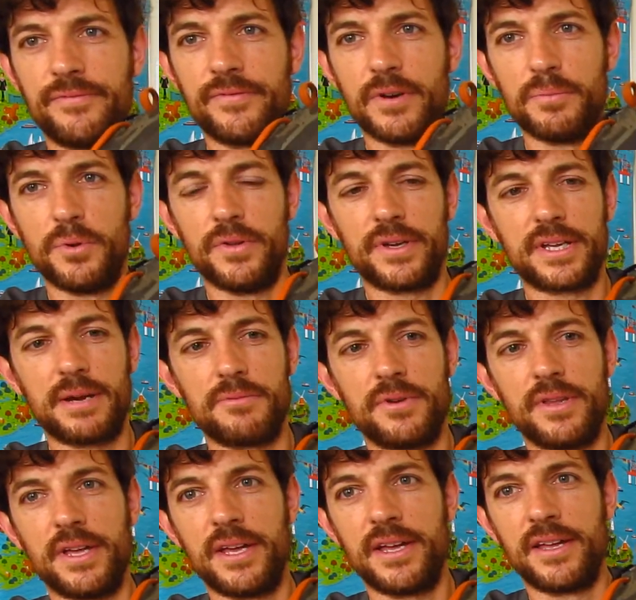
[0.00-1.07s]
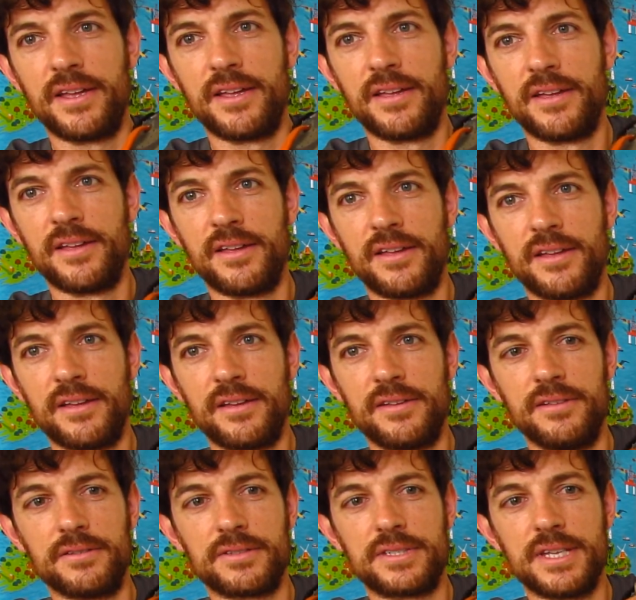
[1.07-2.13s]
I'll put the camera there.
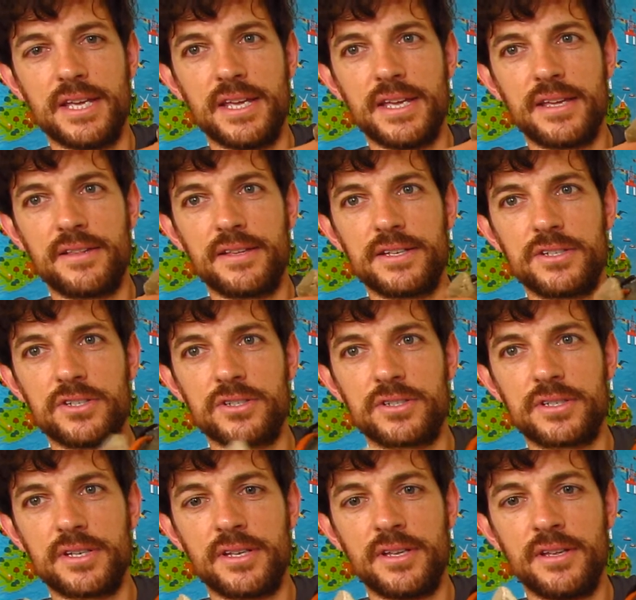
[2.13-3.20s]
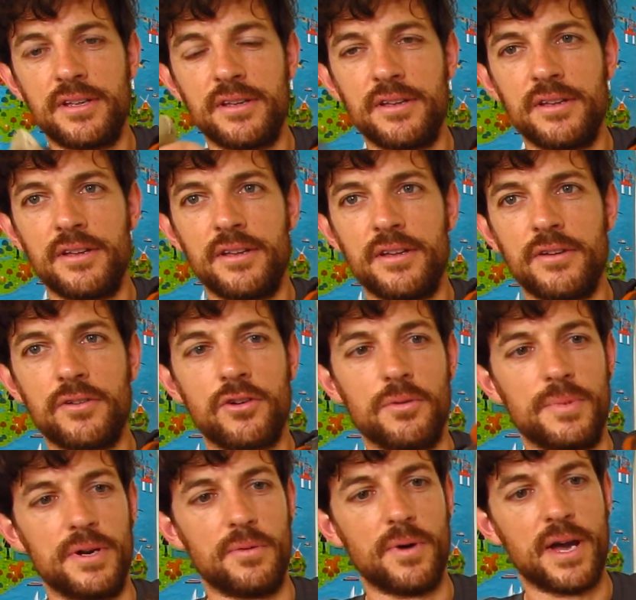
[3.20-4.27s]
You'll see it's just
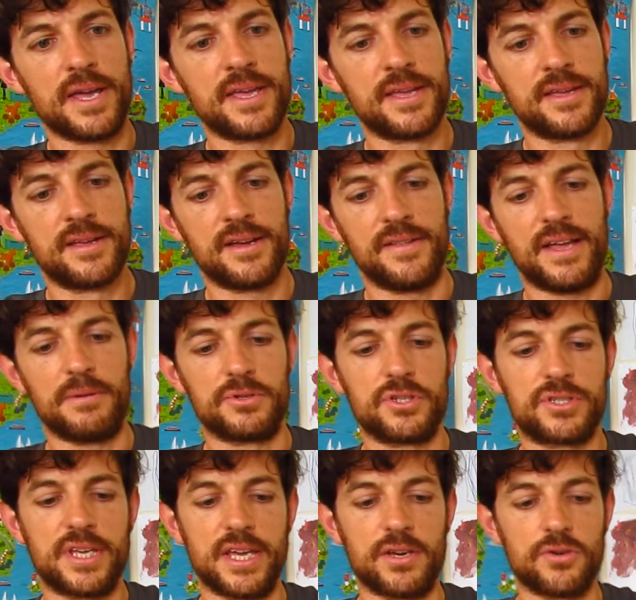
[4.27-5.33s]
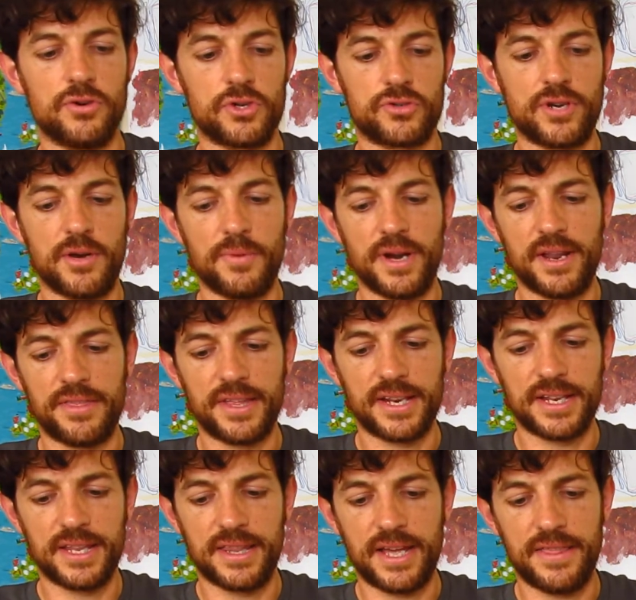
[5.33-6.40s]
coming away, and that was just getting caught straight away. And I
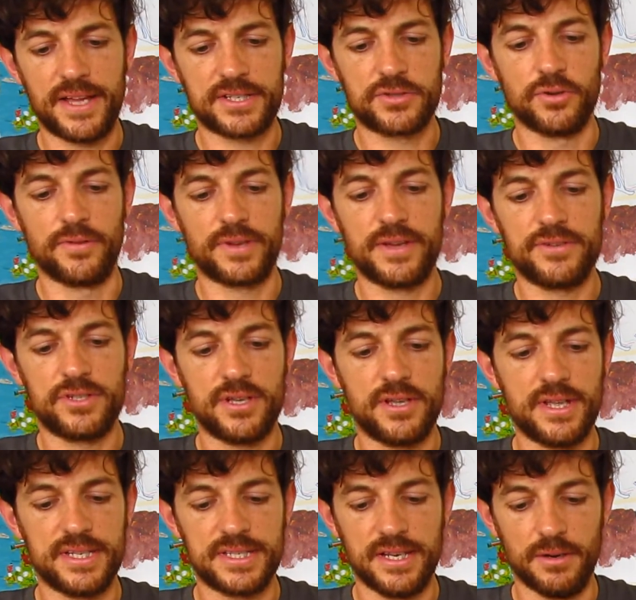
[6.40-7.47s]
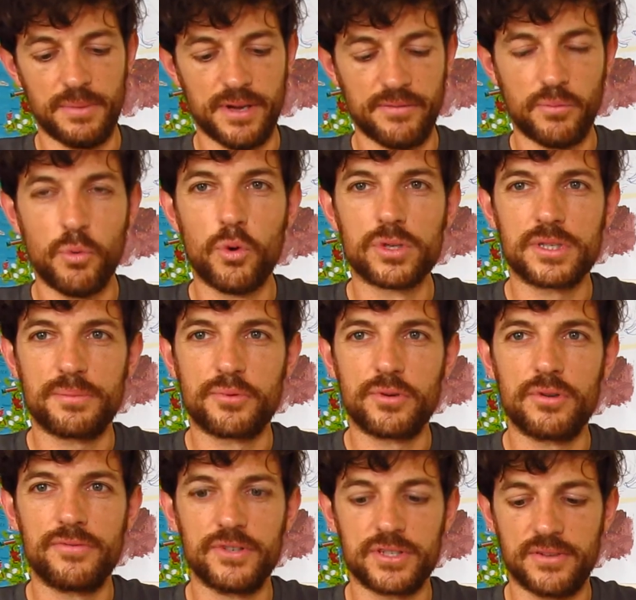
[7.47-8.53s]
think that sort of gives you this little bit of
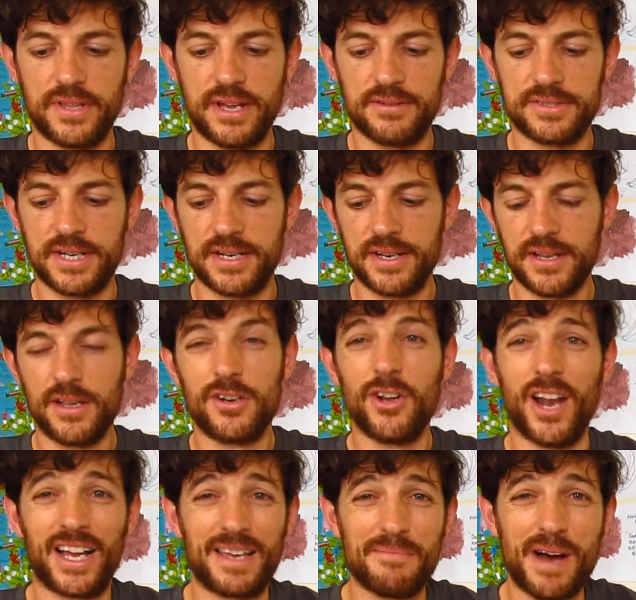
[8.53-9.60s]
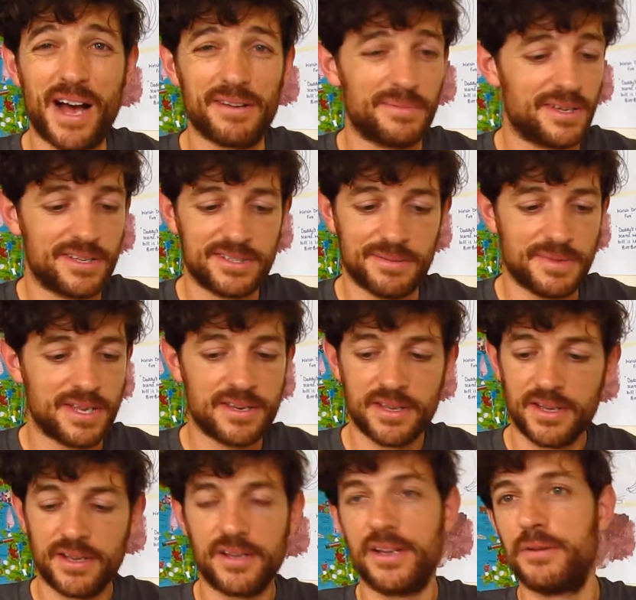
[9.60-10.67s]
waterproofness on the outside. Not like it mattered, because I mean
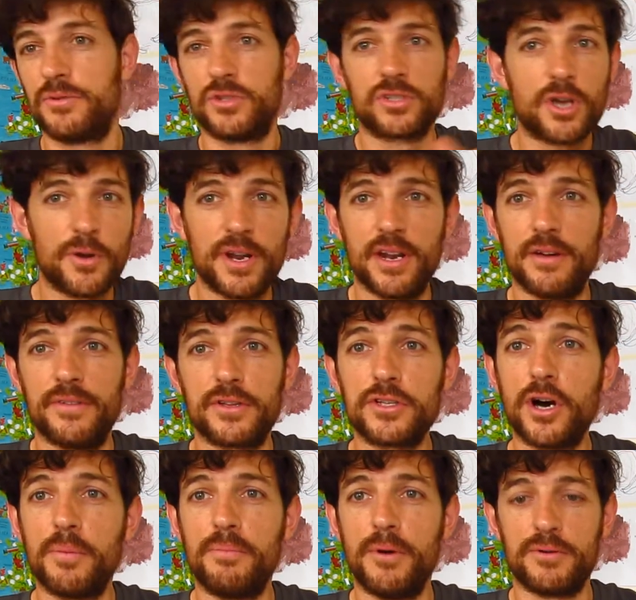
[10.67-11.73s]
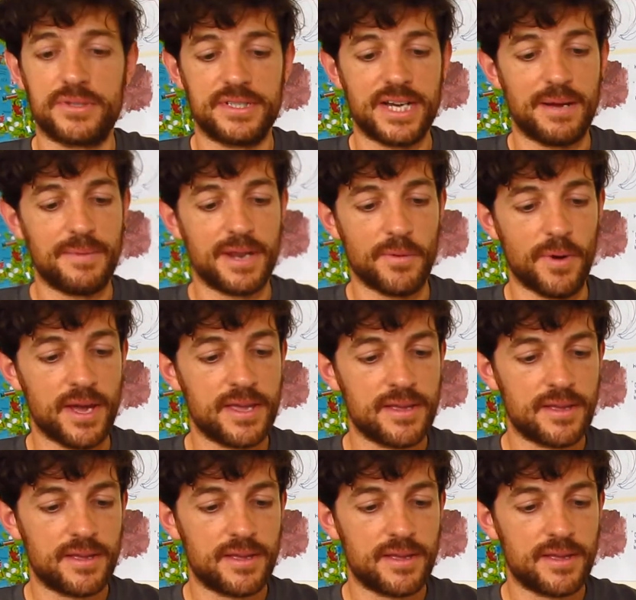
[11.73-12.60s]
it was just going in over the top most of the time anyway.